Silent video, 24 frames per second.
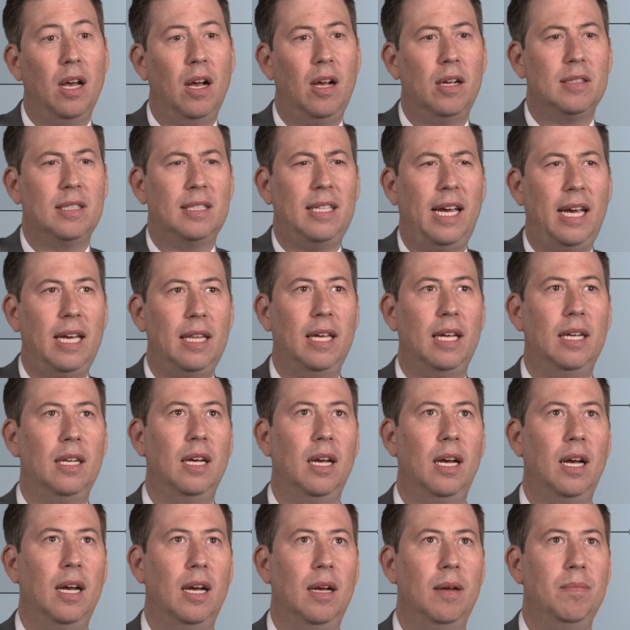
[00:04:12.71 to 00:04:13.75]
I'll say that
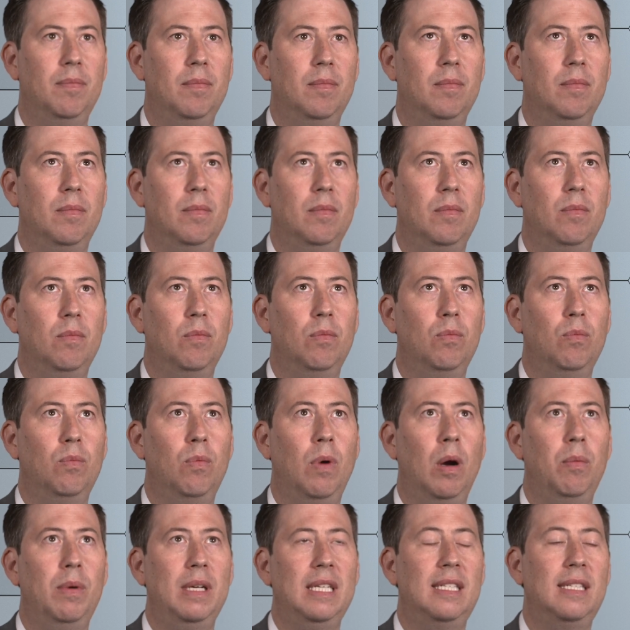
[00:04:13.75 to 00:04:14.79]
um,
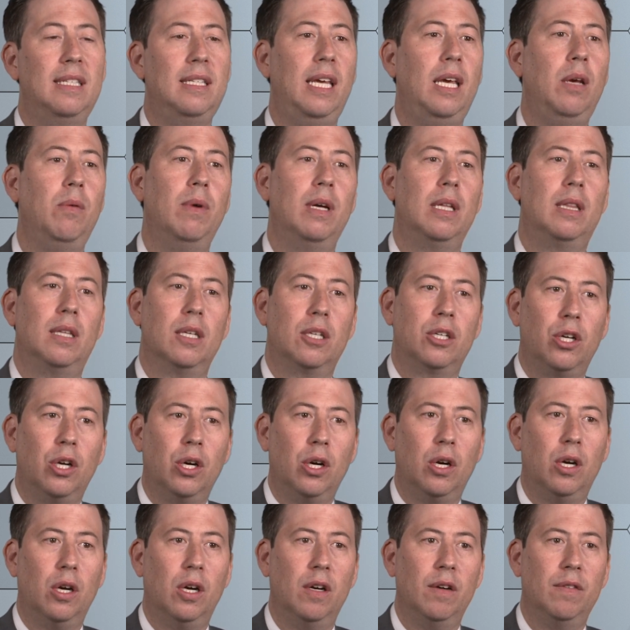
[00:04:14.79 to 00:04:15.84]
what we see with the
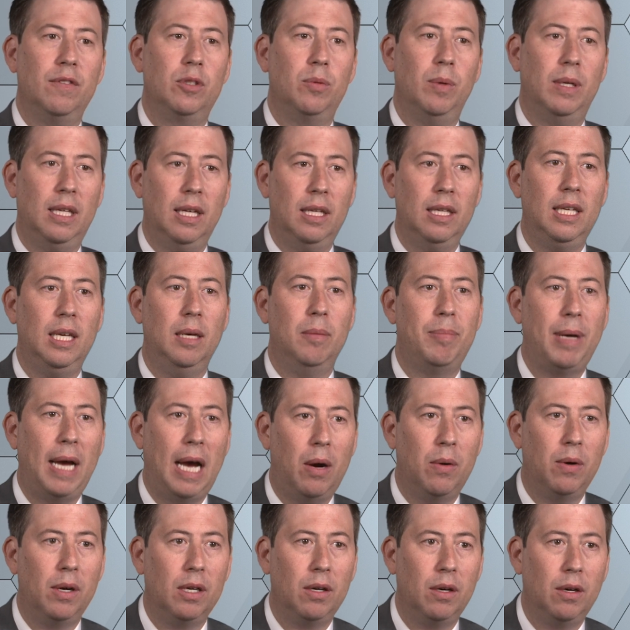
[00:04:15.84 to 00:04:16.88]
curves within the
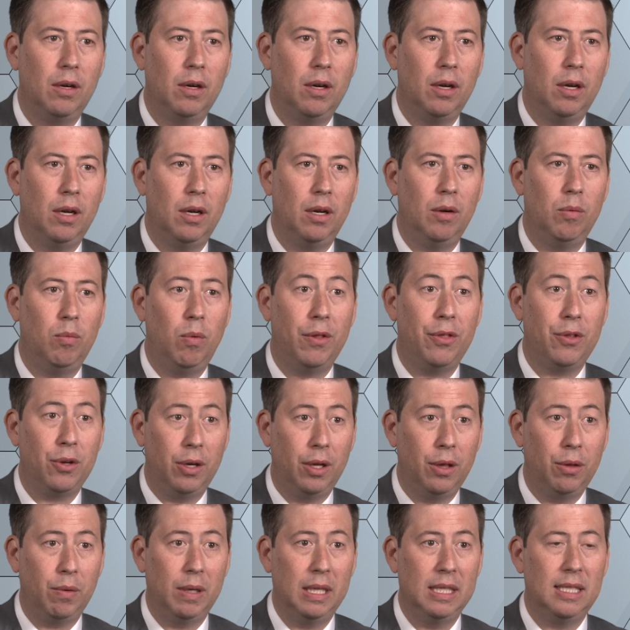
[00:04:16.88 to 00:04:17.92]
IMpower uh,
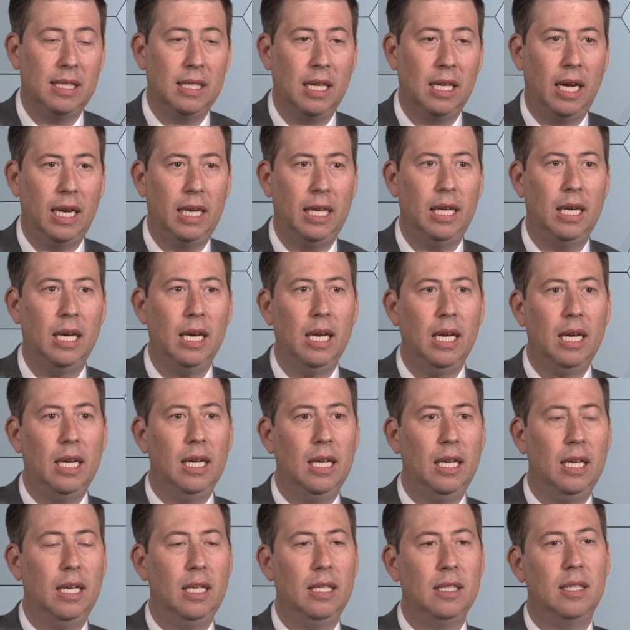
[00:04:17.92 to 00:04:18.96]
133 study
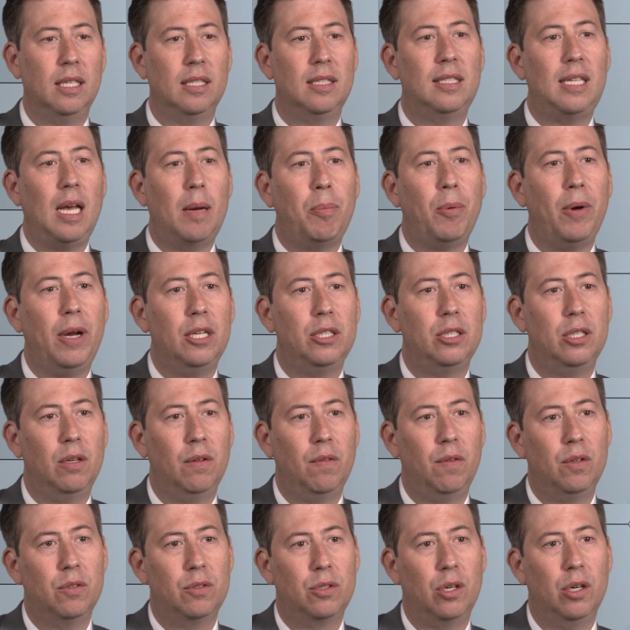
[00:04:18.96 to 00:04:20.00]
is the separation of
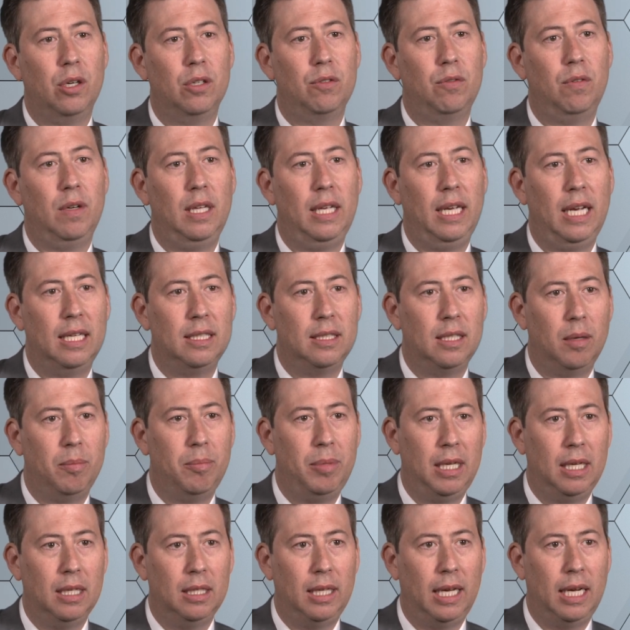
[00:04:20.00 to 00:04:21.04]
those curves really ends up
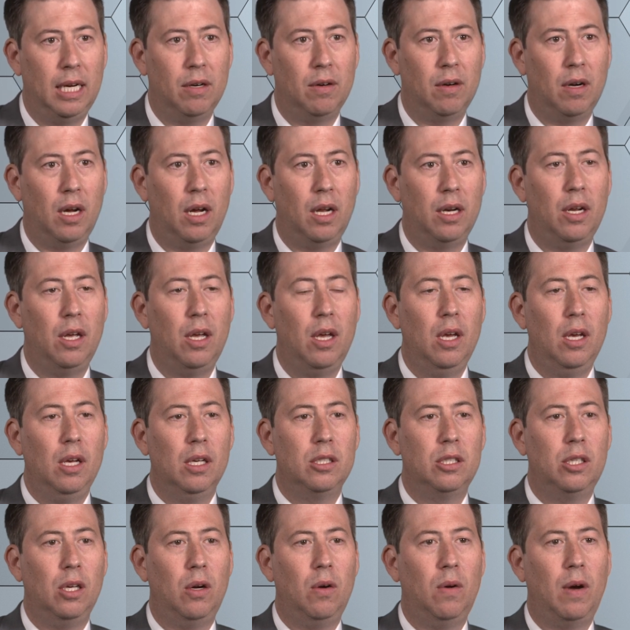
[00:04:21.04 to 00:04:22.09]
being later on.
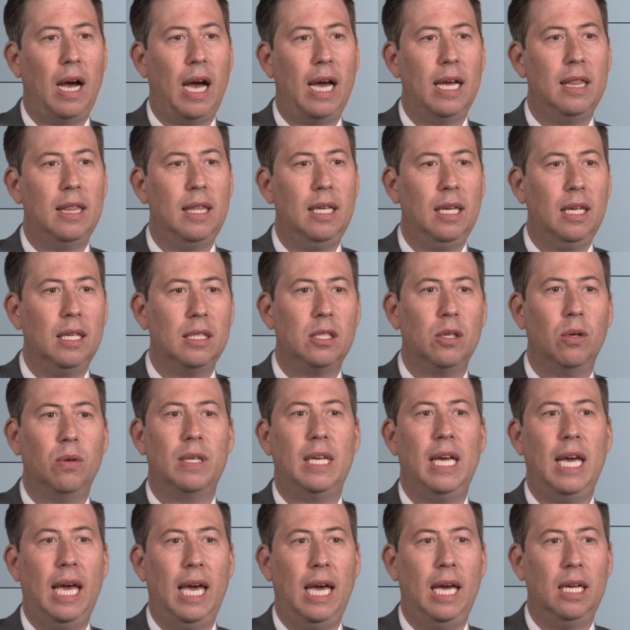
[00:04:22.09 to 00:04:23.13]
So I think it's
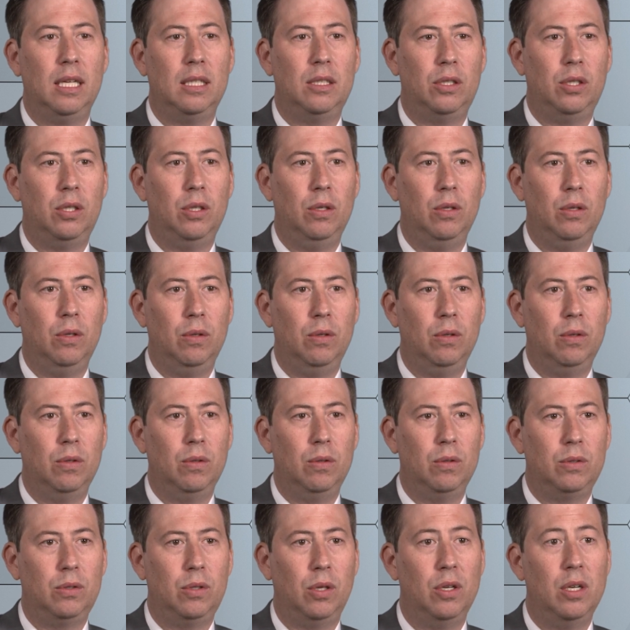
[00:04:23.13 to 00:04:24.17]
okay to
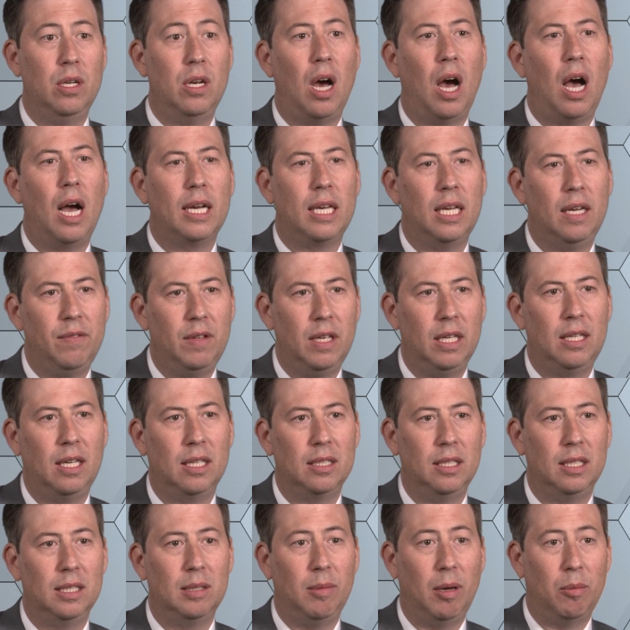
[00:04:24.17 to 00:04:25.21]
to not give the
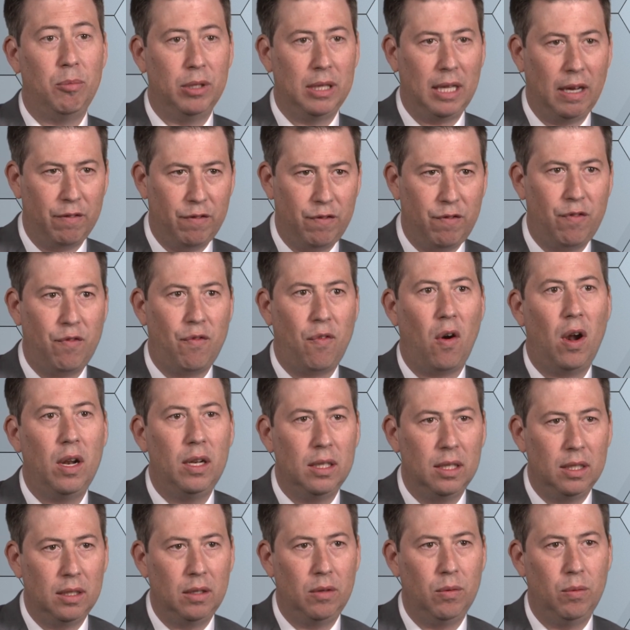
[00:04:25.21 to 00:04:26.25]
atezolizumab with that
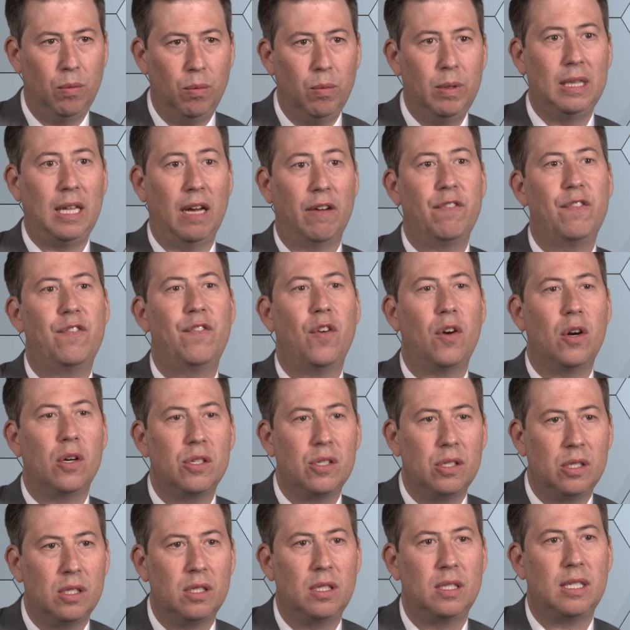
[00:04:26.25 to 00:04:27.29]
front with that
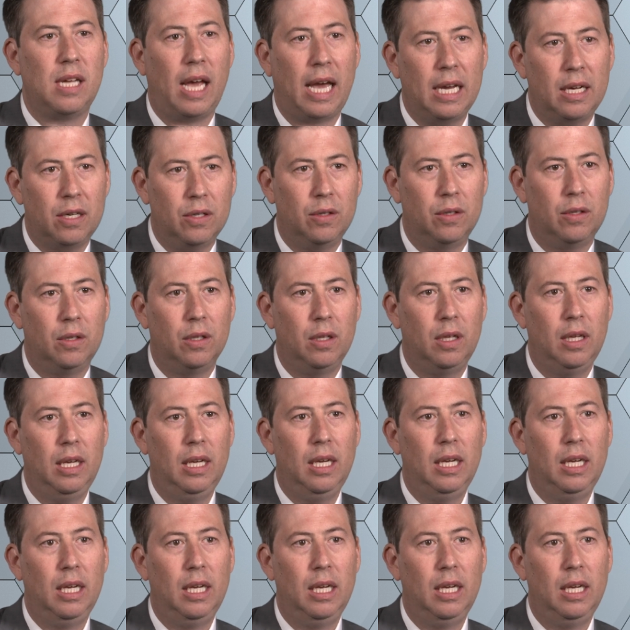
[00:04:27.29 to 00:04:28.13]
first cycle